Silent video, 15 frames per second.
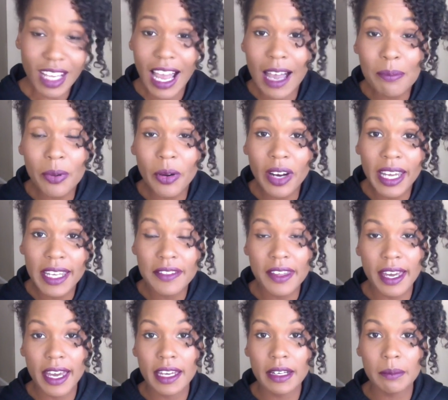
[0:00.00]
I pray
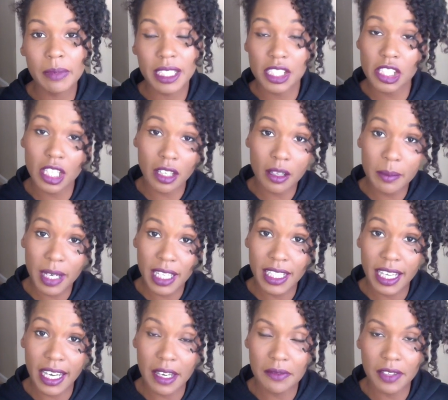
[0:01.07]
that by sharing my
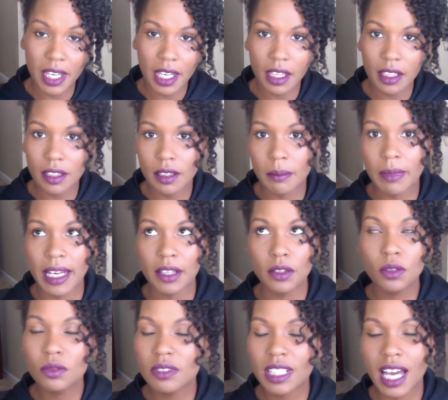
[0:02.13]
life and the
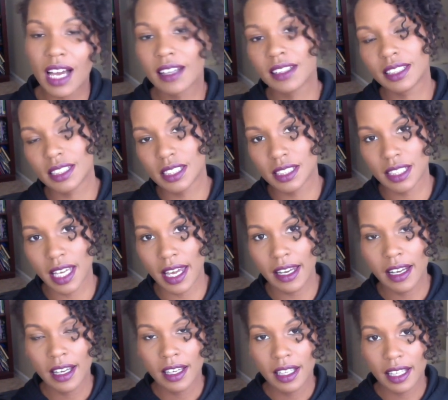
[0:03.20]
minute knowledge that
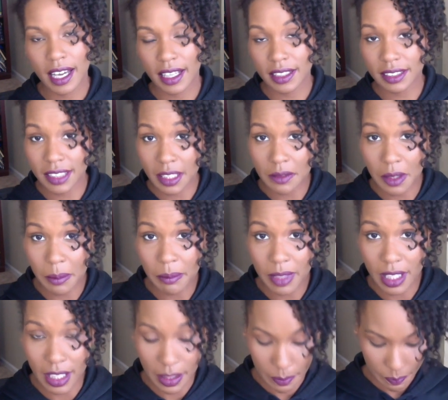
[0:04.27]
God is giving
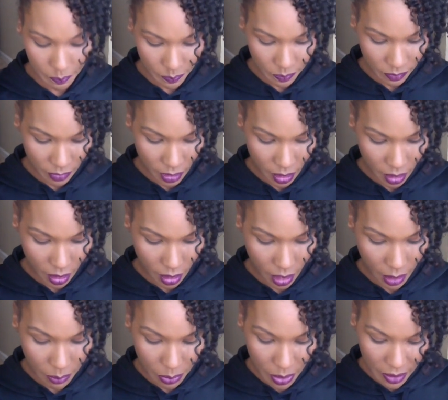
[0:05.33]
me,
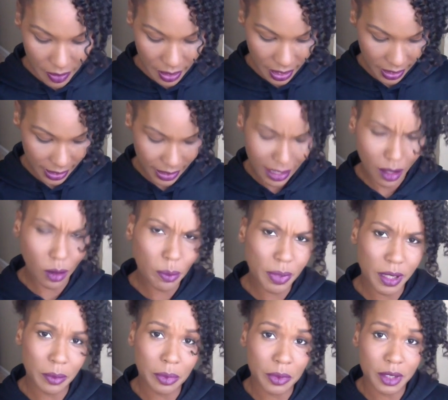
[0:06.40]
I pray that I can help
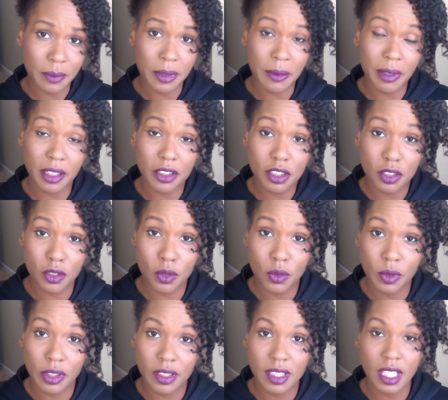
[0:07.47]
people to be better
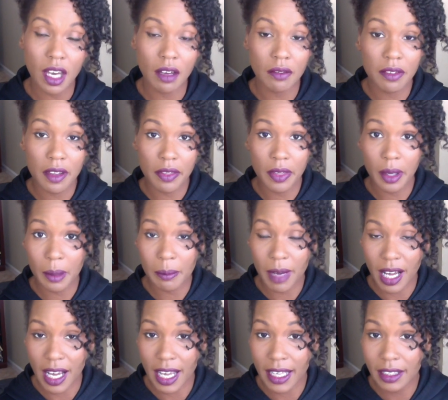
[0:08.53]
stewards of their
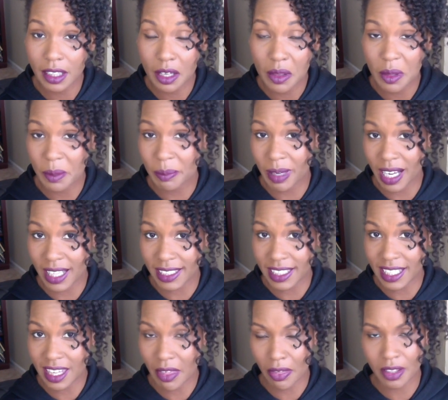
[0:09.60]
mind, their
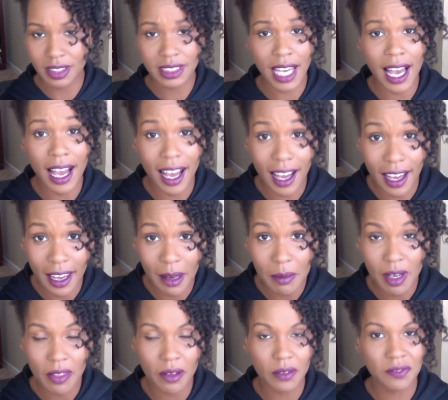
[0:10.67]
body, their time,
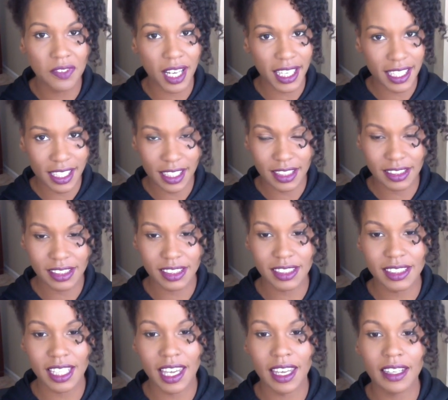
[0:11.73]
their
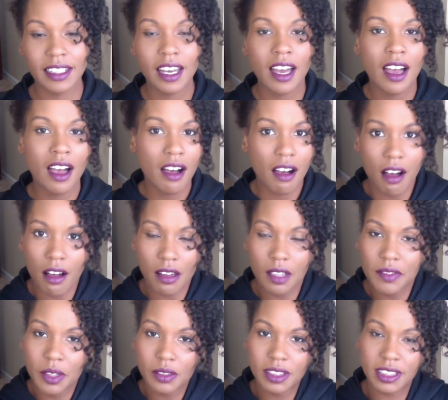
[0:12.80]
finances, and all
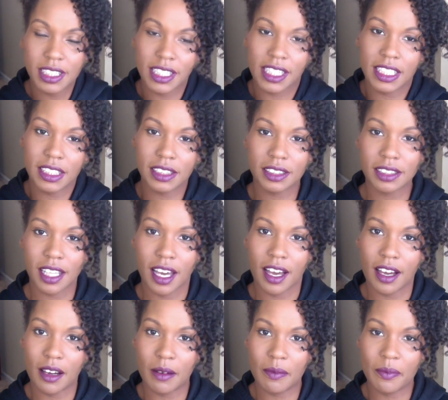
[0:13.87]
of those things.
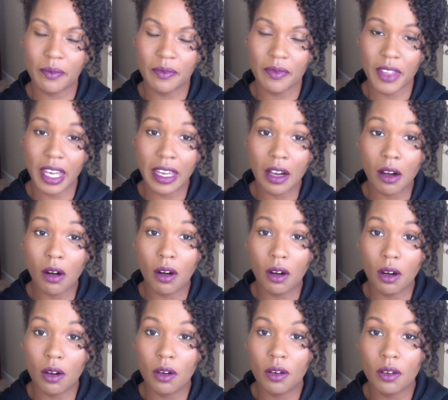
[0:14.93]
Um, they
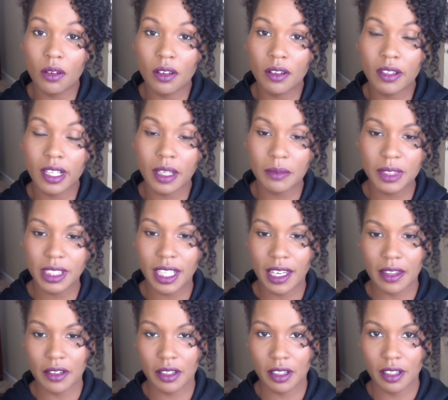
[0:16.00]
all come
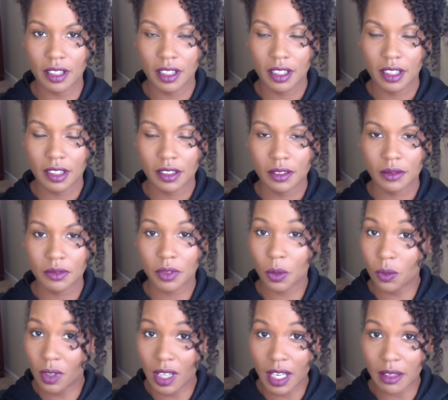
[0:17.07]
together for
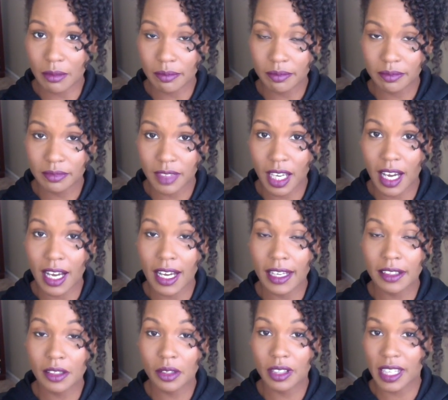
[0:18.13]
one.
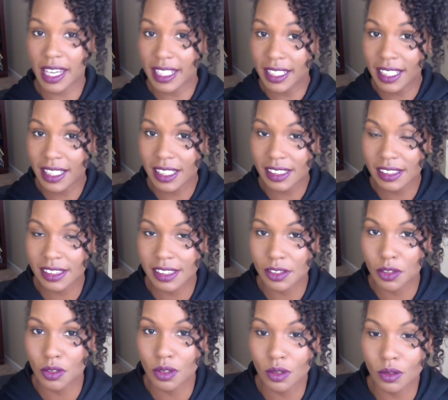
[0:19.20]
God created us
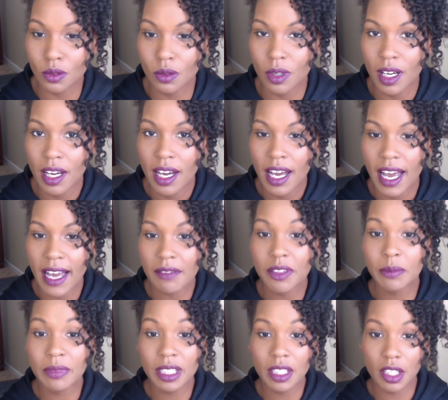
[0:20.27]
to have
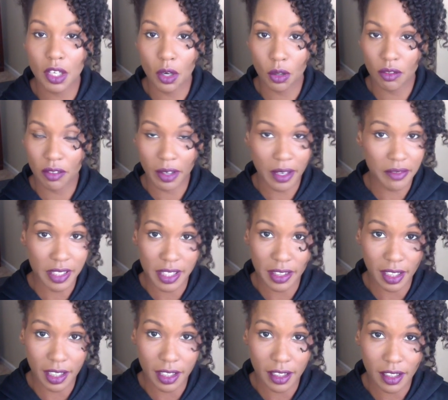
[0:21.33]
dominion over
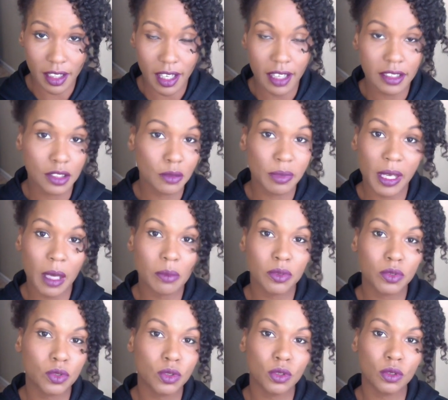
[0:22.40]
everything, to be
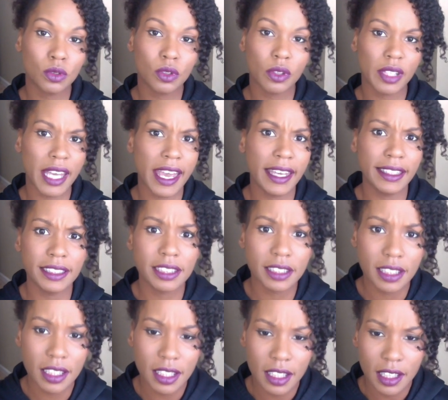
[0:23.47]
able to create
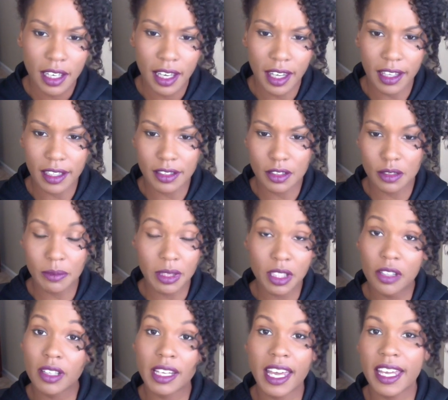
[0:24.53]
and to be
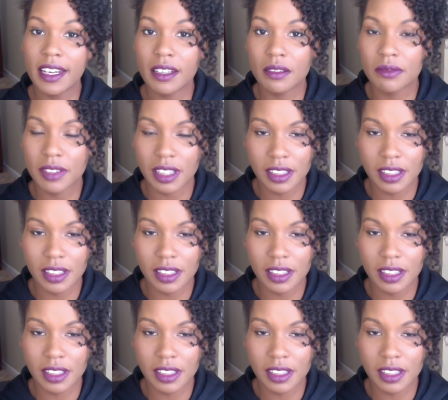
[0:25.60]
creative.